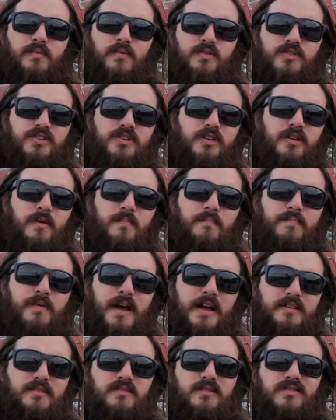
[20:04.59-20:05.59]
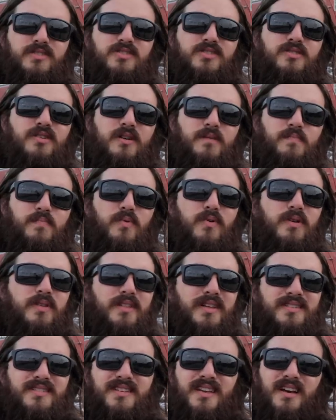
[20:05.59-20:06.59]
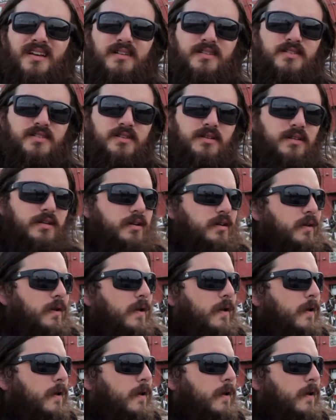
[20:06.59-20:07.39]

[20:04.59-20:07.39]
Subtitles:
It wants you to go back to the start point. That's kind of silly.